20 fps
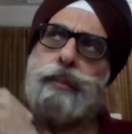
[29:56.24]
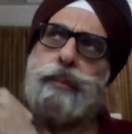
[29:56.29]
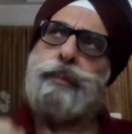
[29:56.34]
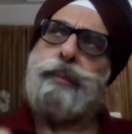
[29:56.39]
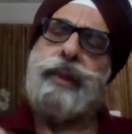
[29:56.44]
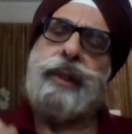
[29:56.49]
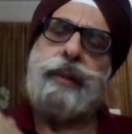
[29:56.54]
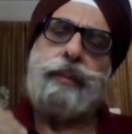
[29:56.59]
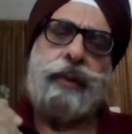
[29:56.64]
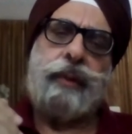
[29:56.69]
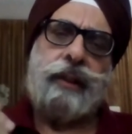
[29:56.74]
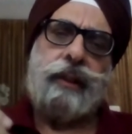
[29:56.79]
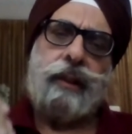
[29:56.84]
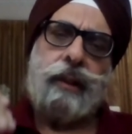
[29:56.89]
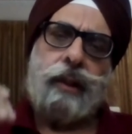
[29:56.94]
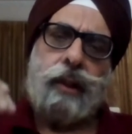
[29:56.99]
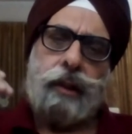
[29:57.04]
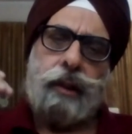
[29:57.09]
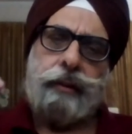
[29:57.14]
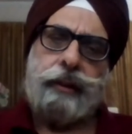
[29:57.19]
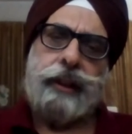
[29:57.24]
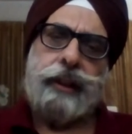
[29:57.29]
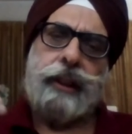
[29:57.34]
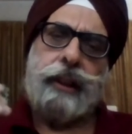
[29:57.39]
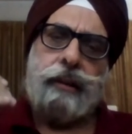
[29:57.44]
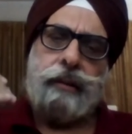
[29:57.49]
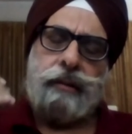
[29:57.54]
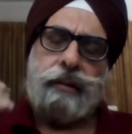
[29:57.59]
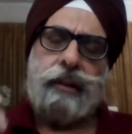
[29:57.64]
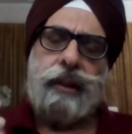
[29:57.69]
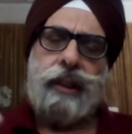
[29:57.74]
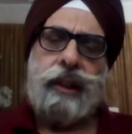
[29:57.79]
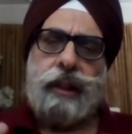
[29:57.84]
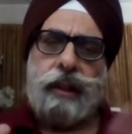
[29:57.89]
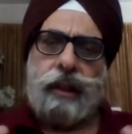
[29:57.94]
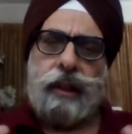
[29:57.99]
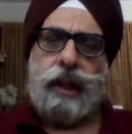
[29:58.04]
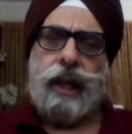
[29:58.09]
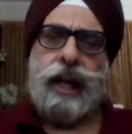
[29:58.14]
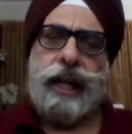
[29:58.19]
people of a
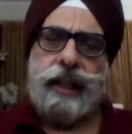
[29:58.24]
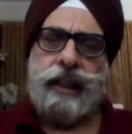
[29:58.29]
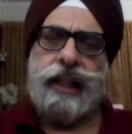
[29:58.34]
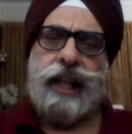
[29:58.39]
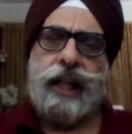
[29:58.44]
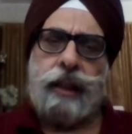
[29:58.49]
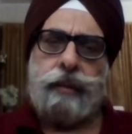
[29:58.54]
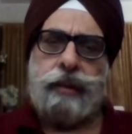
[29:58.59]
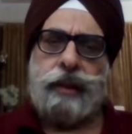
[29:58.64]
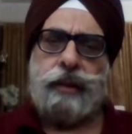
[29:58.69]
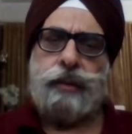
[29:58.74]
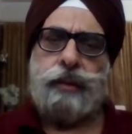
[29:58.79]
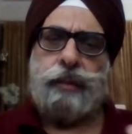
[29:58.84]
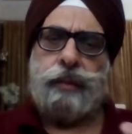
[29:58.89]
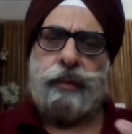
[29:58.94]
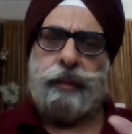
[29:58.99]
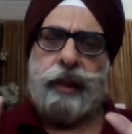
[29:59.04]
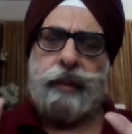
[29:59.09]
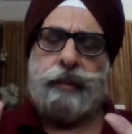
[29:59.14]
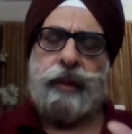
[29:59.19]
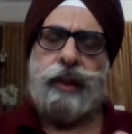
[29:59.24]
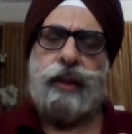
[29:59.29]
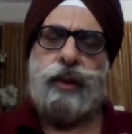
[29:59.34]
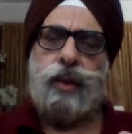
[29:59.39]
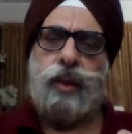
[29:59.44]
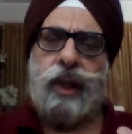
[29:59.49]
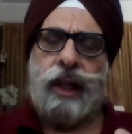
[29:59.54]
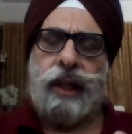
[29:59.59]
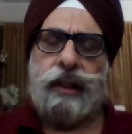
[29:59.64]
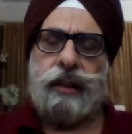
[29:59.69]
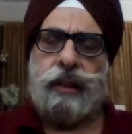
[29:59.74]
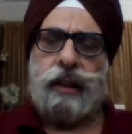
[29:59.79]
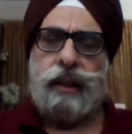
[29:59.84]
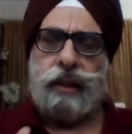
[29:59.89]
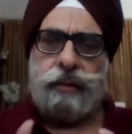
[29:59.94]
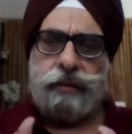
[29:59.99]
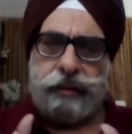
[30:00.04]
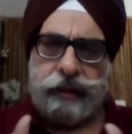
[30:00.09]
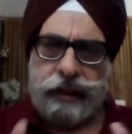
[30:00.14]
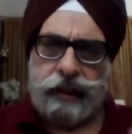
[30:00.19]
high caliber, people who are
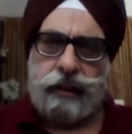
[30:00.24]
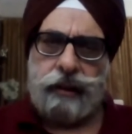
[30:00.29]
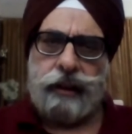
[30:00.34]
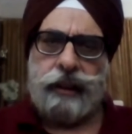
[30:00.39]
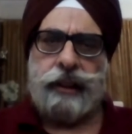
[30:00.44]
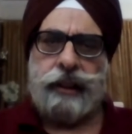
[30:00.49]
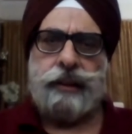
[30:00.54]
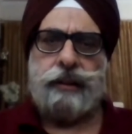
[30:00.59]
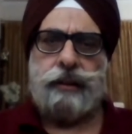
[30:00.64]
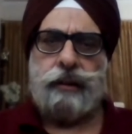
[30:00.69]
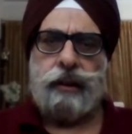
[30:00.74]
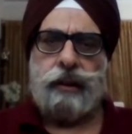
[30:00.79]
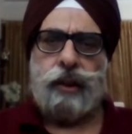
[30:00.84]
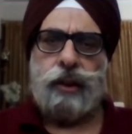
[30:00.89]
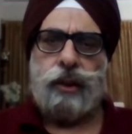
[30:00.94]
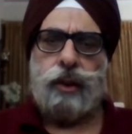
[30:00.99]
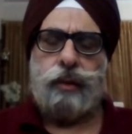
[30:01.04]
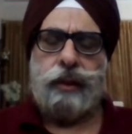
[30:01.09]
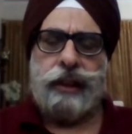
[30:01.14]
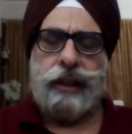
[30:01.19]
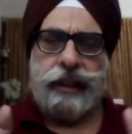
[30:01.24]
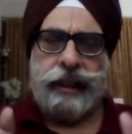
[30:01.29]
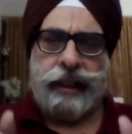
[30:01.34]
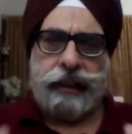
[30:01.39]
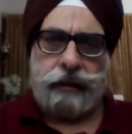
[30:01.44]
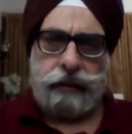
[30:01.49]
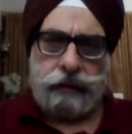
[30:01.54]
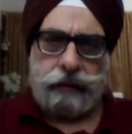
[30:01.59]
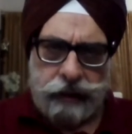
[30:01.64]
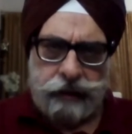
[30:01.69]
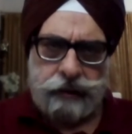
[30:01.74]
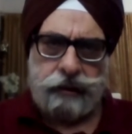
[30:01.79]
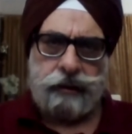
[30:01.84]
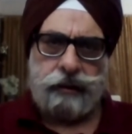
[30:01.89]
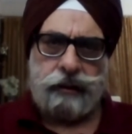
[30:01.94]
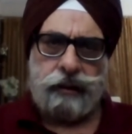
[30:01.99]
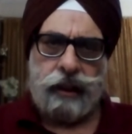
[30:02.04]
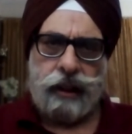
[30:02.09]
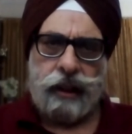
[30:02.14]
fearless, who will take risks,